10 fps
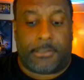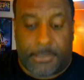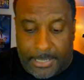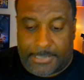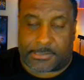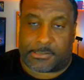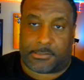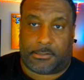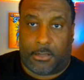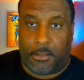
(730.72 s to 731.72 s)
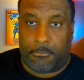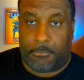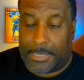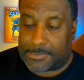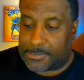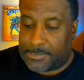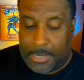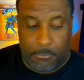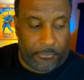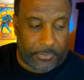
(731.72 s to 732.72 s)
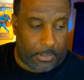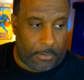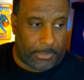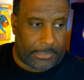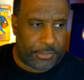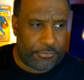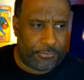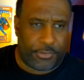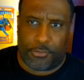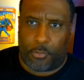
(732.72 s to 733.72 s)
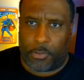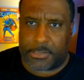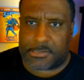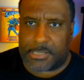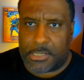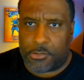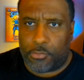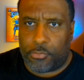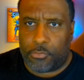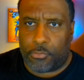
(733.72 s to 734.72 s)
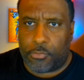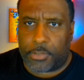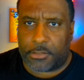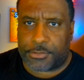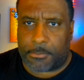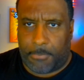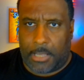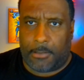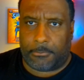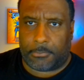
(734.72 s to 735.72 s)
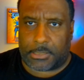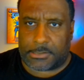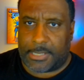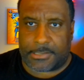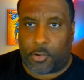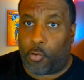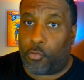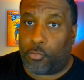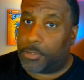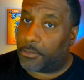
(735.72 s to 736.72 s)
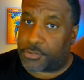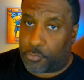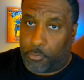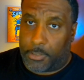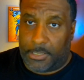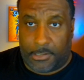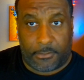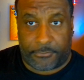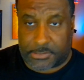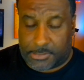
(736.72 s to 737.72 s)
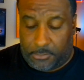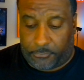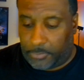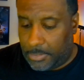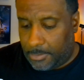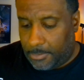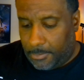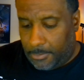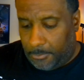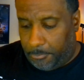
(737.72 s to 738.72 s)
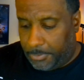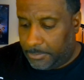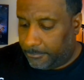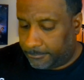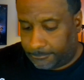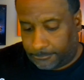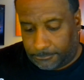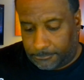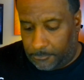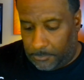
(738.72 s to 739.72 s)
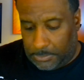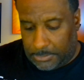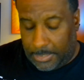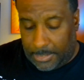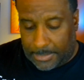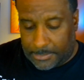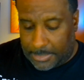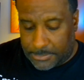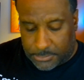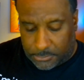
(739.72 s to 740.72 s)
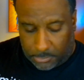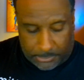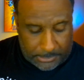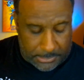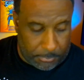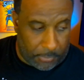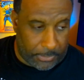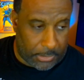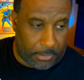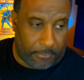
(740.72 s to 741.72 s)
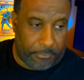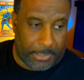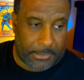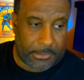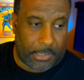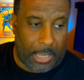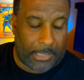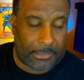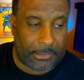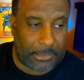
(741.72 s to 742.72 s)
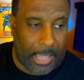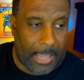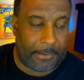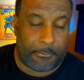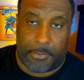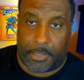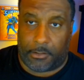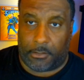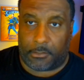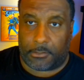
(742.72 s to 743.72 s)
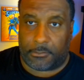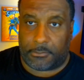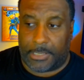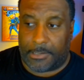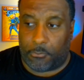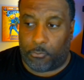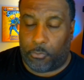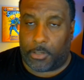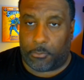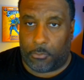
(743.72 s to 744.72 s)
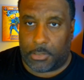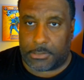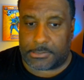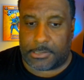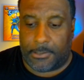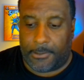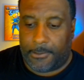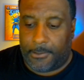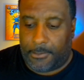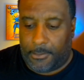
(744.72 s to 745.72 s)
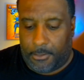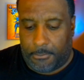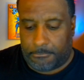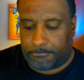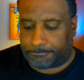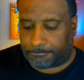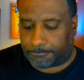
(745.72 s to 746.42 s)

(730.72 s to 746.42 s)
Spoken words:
yes, as I sat in the movie theater, I'm like, you don't want to see who killed your mom? Because that is a whole nother story in and of itself. But yeah, I just thought that this movie could have been a lot better than what it was. I